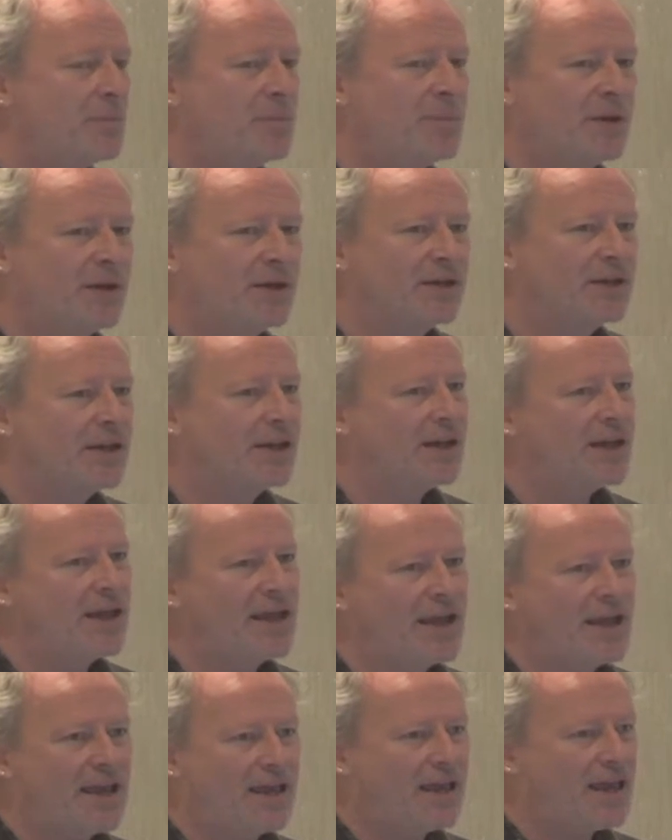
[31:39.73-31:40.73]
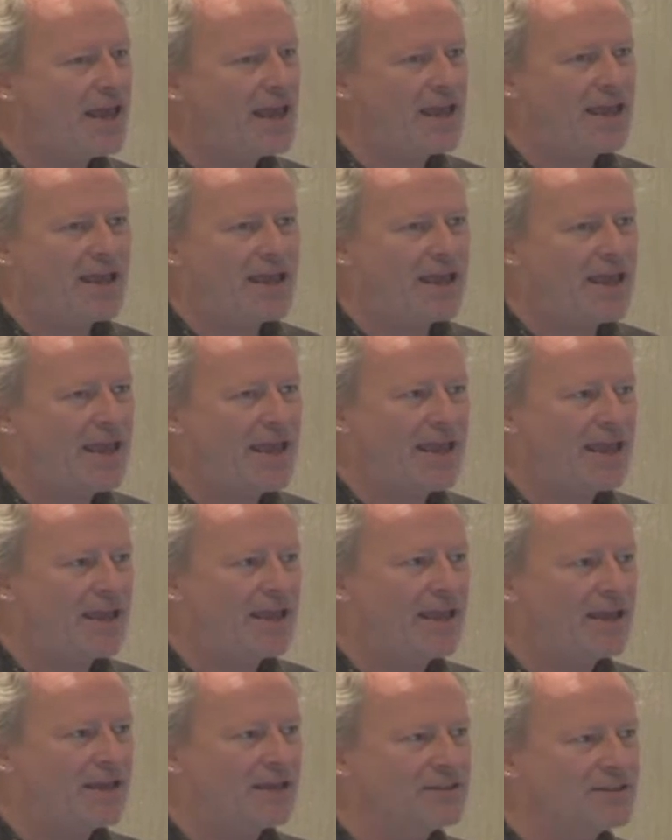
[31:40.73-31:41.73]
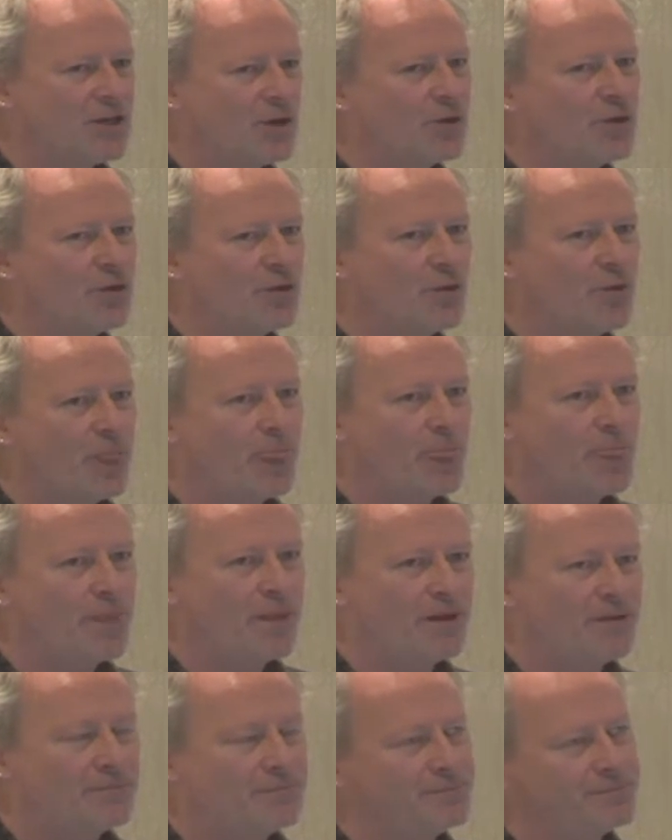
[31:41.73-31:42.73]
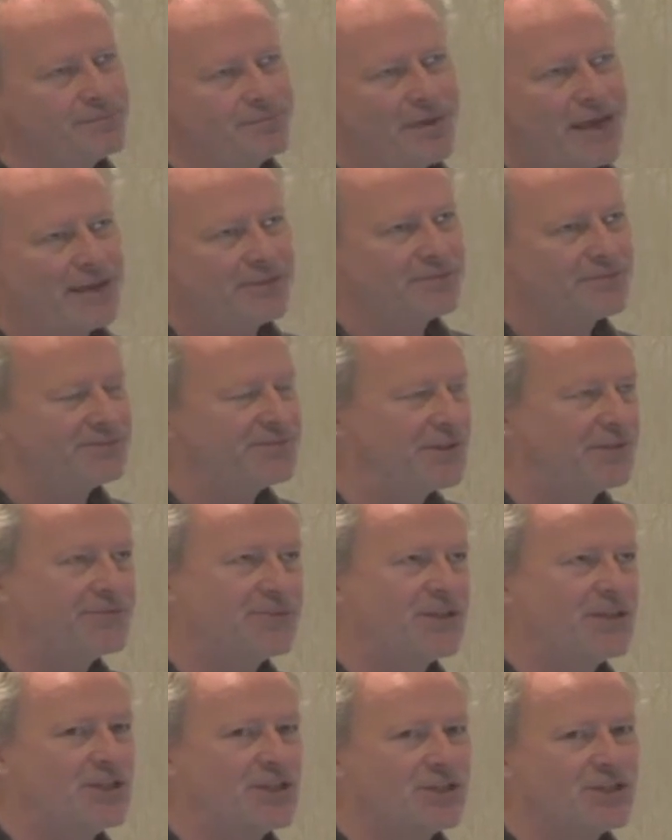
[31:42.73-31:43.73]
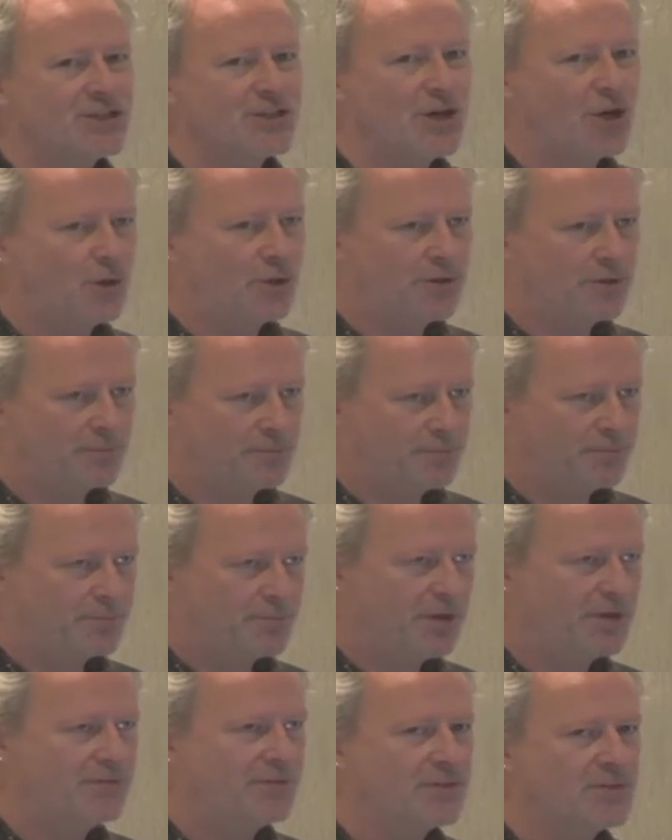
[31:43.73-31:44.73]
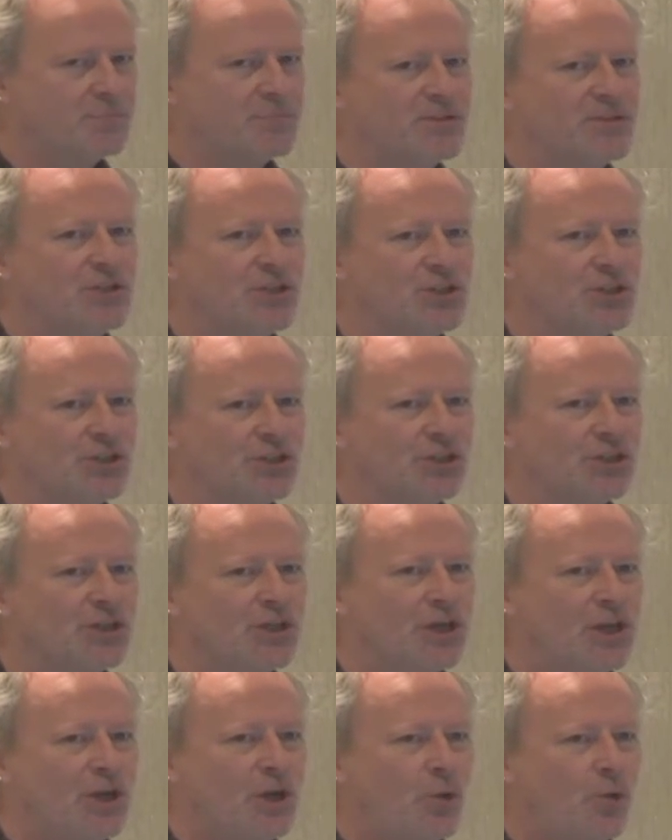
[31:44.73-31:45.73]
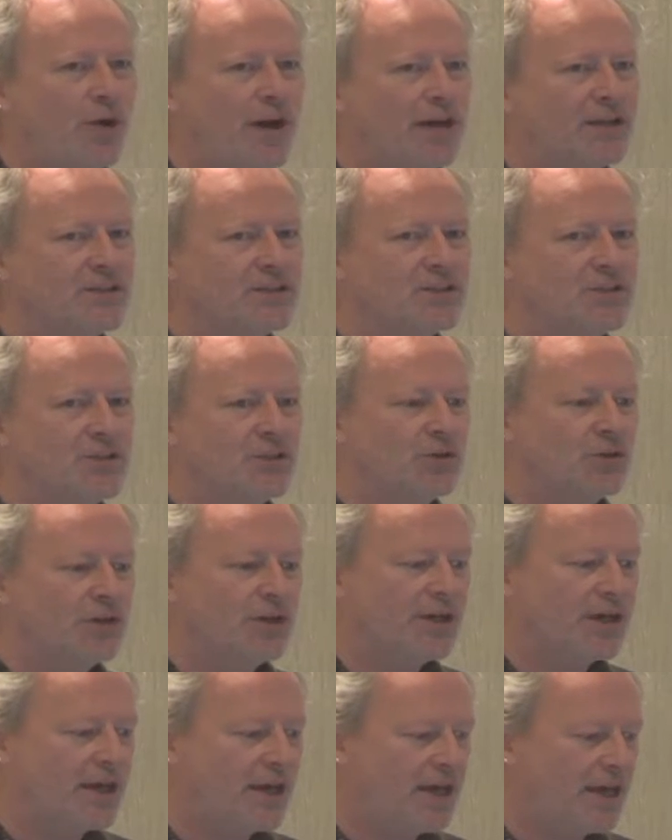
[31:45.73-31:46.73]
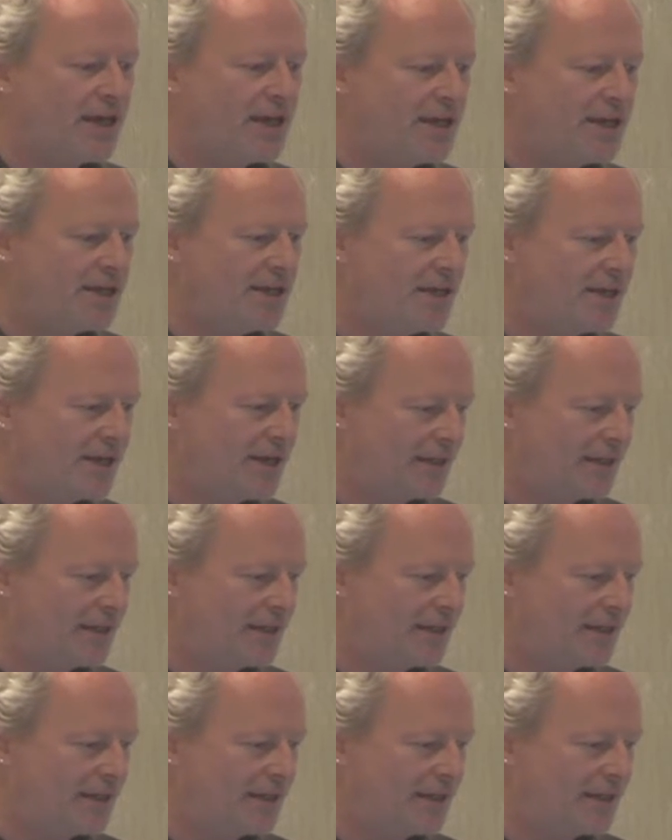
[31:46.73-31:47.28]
But so about 15 years ago in previous position, we undertook a